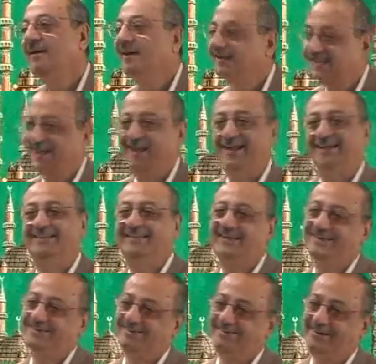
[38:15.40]
Yeah,
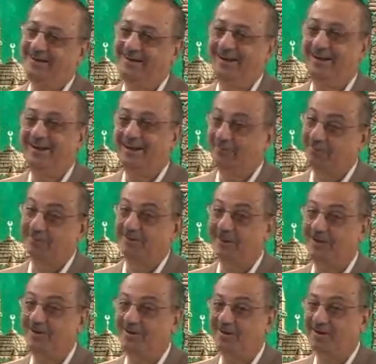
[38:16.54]
that's the way. If you
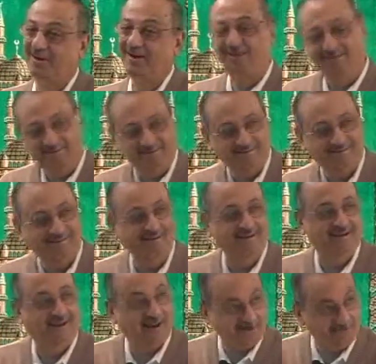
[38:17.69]
sell your car,
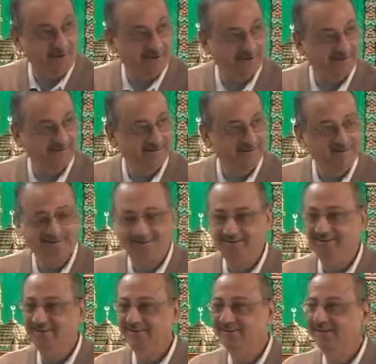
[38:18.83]
I'll buy it.
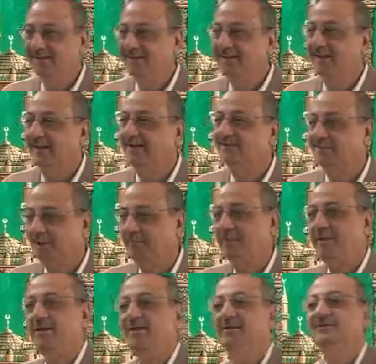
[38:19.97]
In
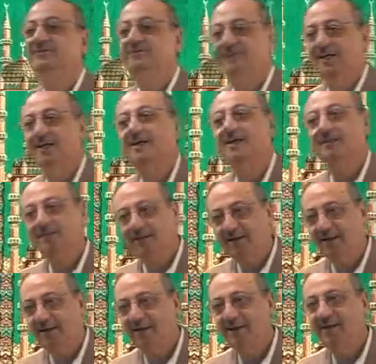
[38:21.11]
Tabi Sayyara
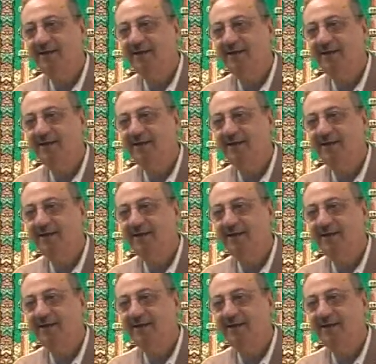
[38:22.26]
Taka.